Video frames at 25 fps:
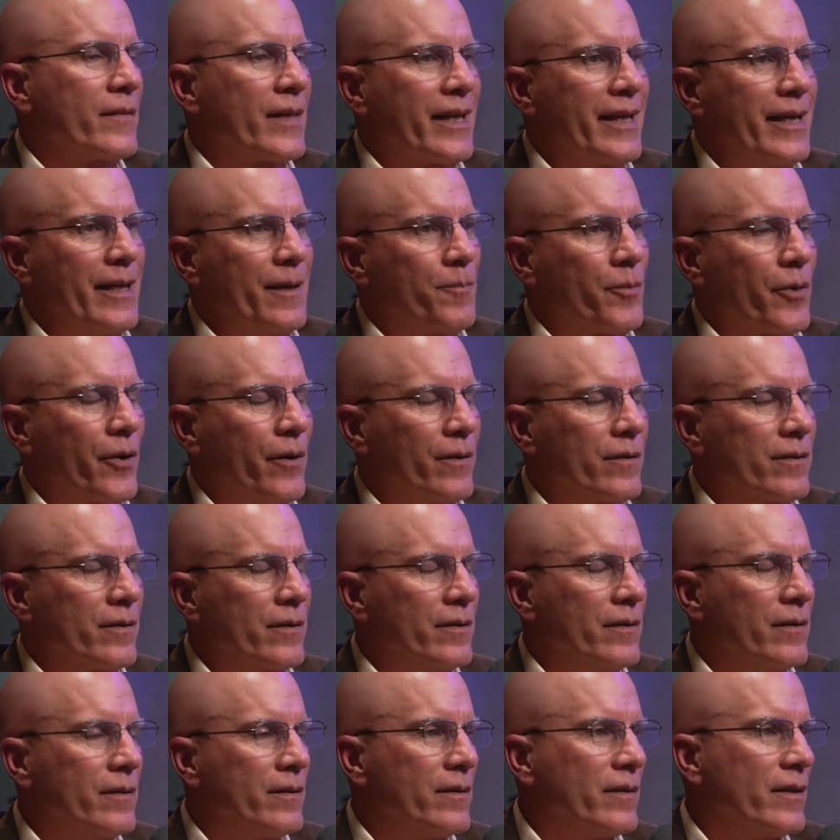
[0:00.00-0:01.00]
key
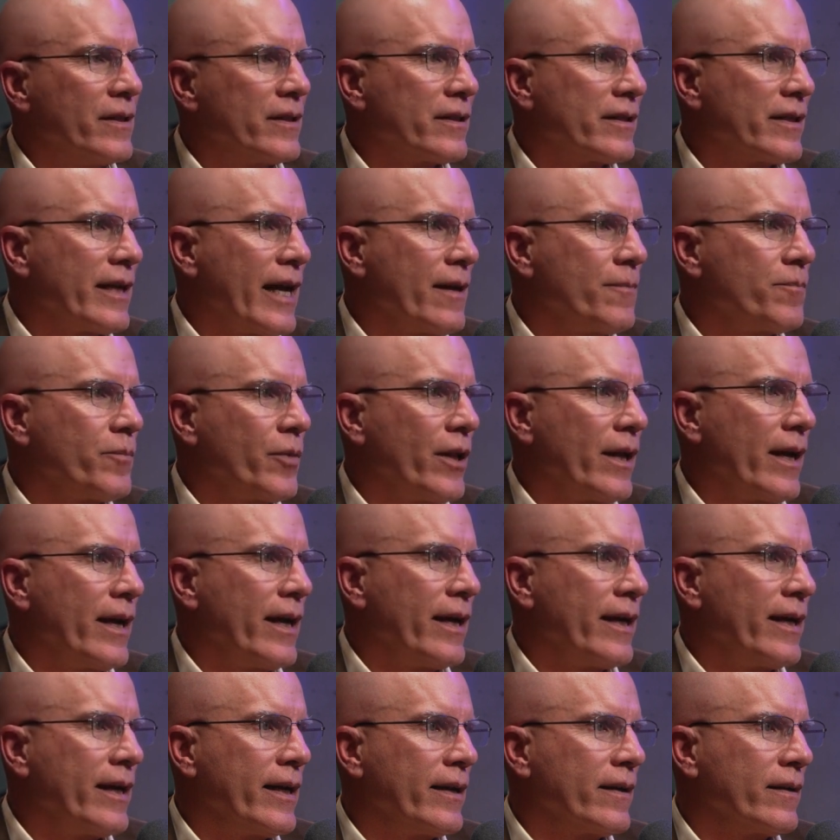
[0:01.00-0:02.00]
person, estate
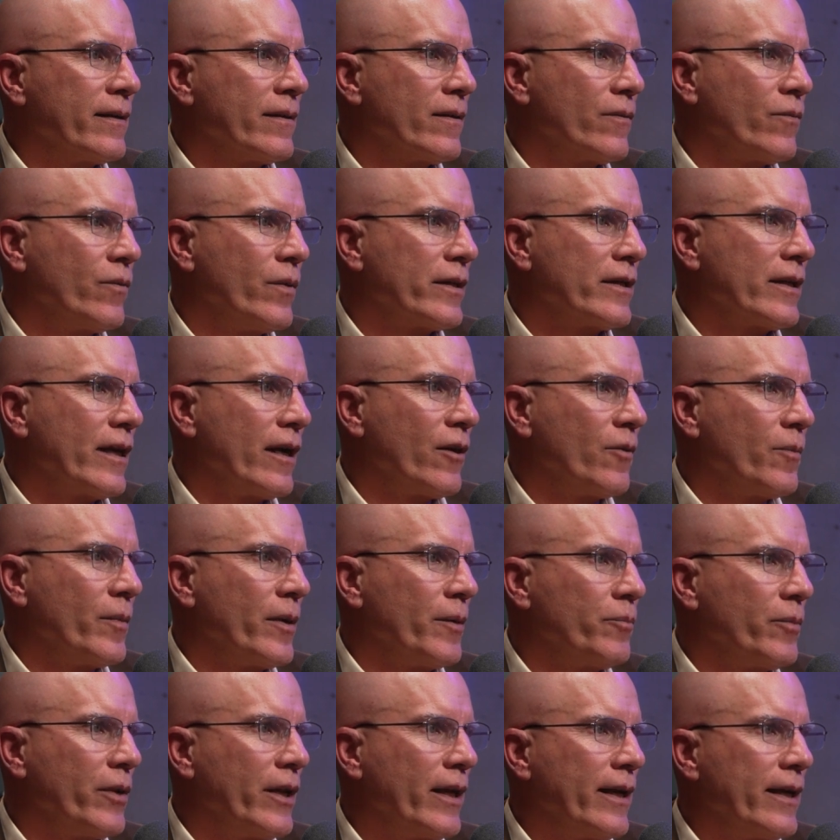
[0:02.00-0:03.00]
planning,
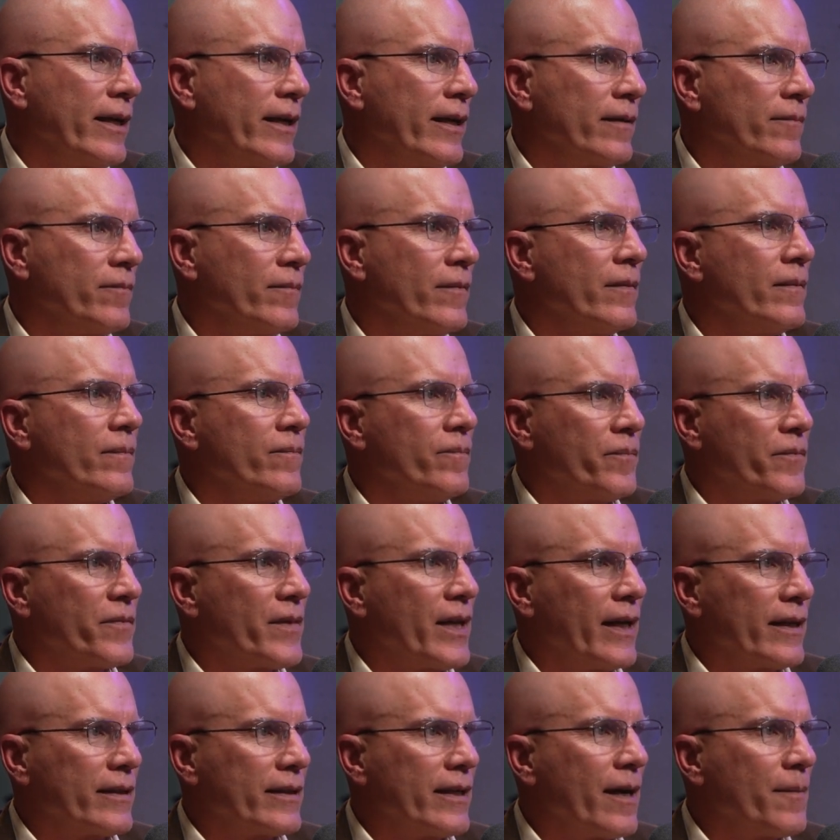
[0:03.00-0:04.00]
retirement planning,
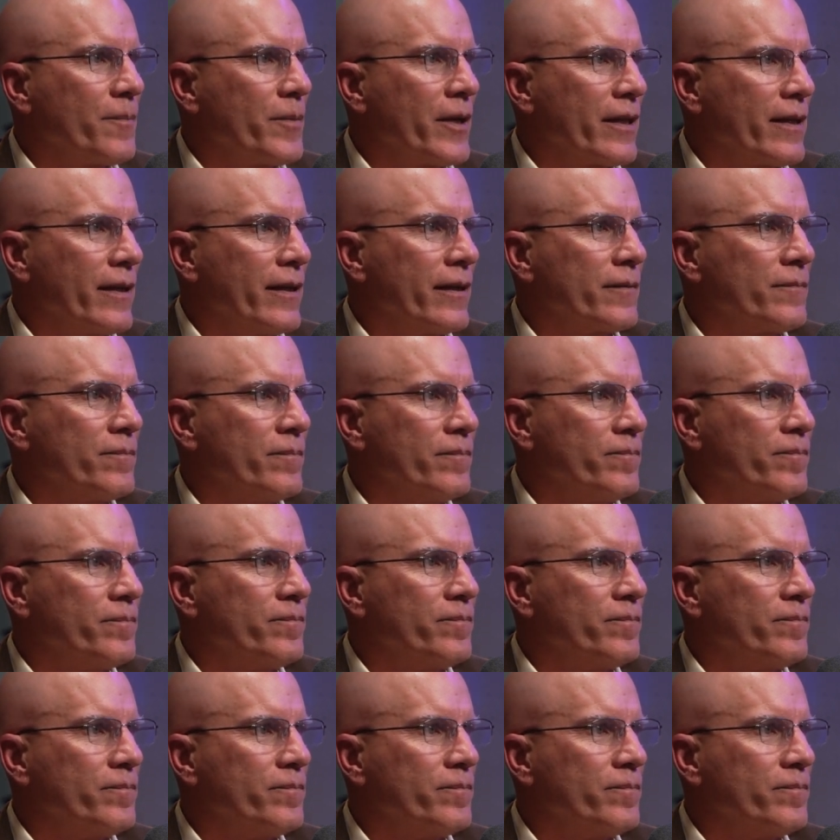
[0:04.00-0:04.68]
that type of thing.